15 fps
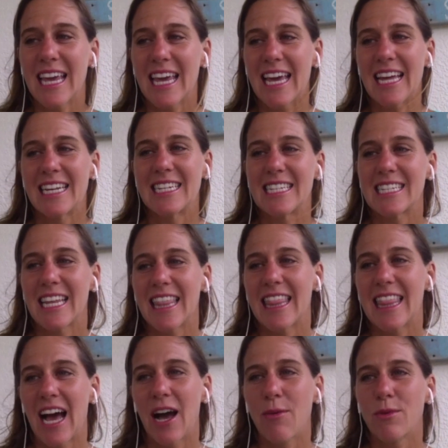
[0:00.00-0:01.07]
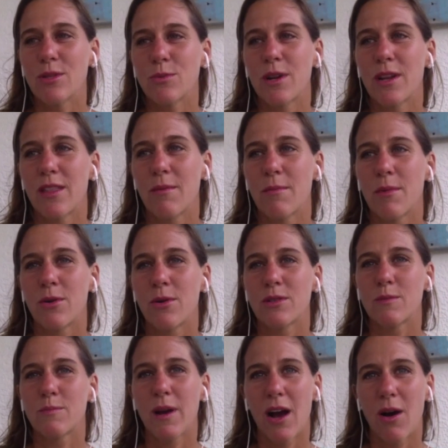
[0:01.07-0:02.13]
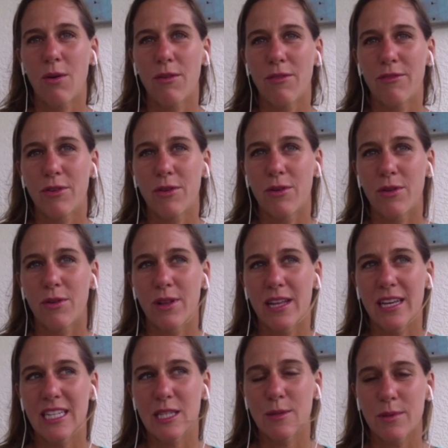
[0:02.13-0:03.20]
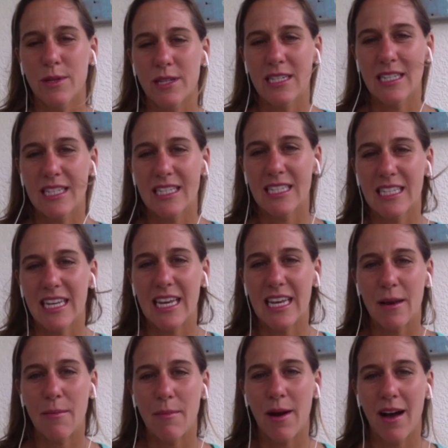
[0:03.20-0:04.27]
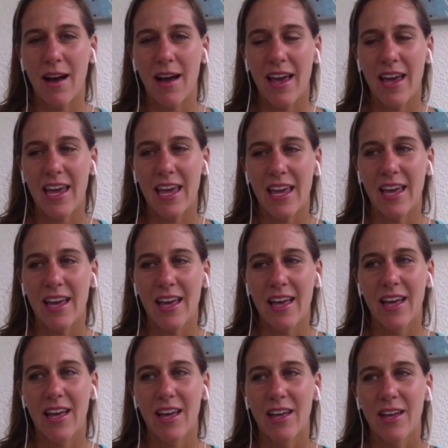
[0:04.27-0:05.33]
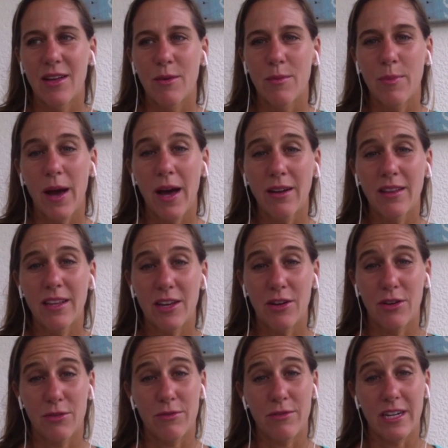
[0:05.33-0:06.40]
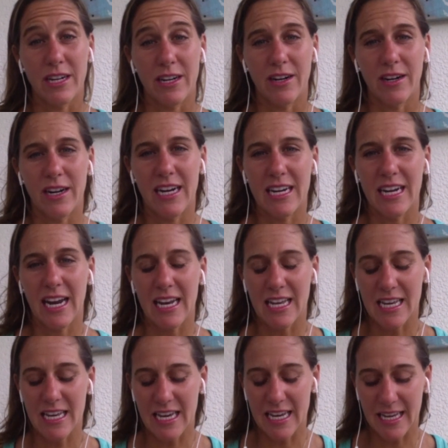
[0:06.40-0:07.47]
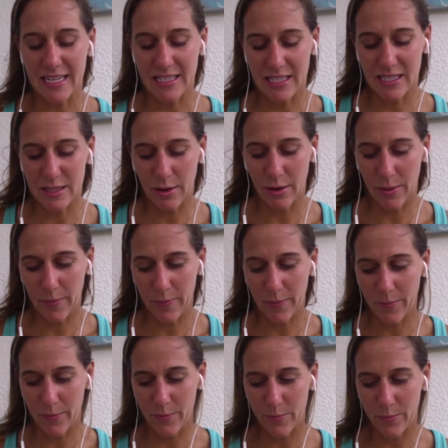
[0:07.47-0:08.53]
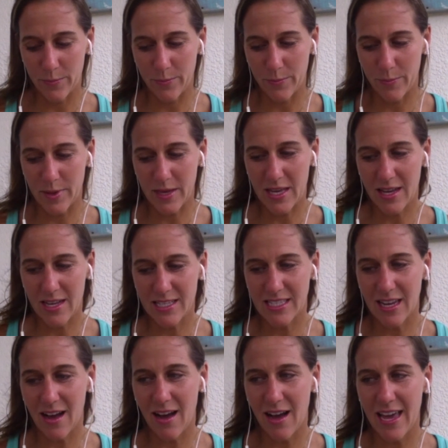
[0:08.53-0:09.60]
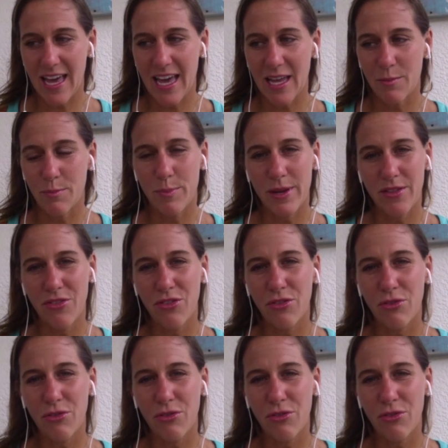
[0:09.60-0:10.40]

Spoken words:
And that was one of the most powerful experiences in my paddling career, in any case, because I had been